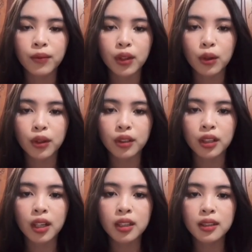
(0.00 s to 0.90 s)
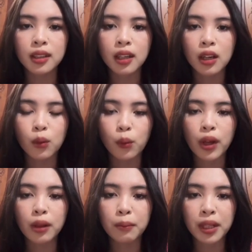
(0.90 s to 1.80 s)
or not
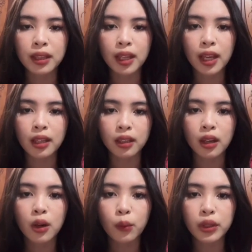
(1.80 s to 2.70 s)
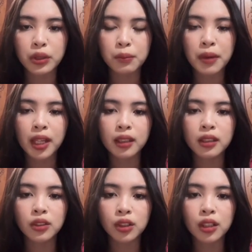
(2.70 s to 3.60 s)
well maintained, which make
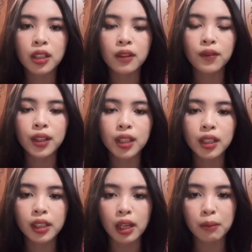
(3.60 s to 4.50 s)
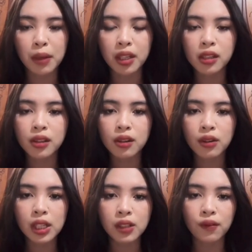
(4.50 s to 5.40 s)
the journey difficult and may
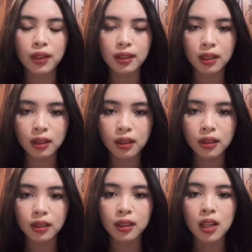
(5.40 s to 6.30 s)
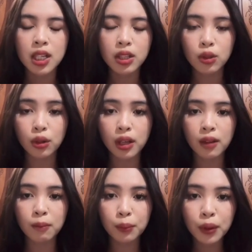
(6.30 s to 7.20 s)
discourage visitors. To
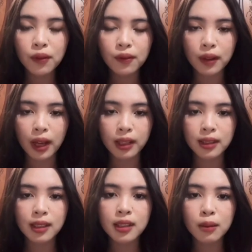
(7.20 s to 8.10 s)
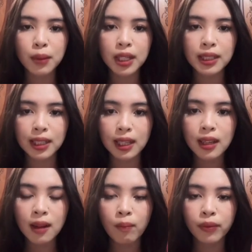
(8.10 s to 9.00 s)
improve accessibility,
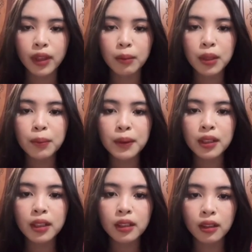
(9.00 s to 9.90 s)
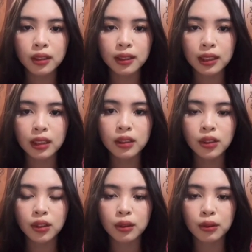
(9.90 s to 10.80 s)
the municipal council
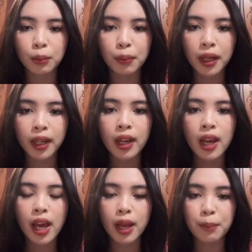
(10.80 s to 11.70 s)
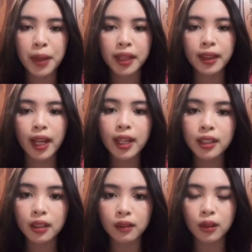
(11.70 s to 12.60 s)
should repair and maintain
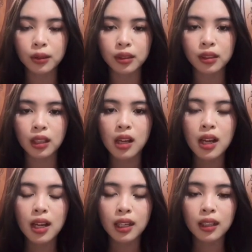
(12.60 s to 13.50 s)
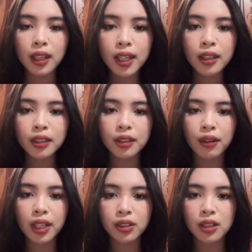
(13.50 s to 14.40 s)
the roads. Clear
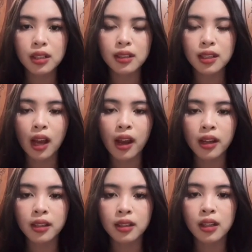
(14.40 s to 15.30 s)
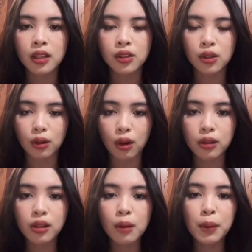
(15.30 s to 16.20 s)
direction signs should
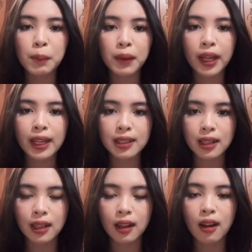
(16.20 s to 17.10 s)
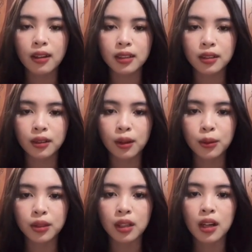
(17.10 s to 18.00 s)
also be placed along the
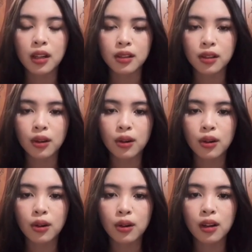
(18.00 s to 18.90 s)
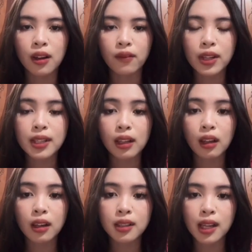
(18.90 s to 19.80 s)
road so
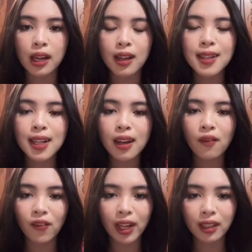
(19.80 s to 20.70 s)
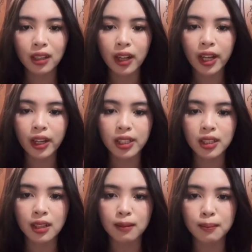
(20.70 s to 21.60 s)
visitors can easily find the
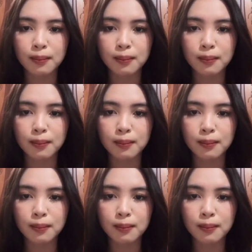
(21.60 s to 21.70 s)
location.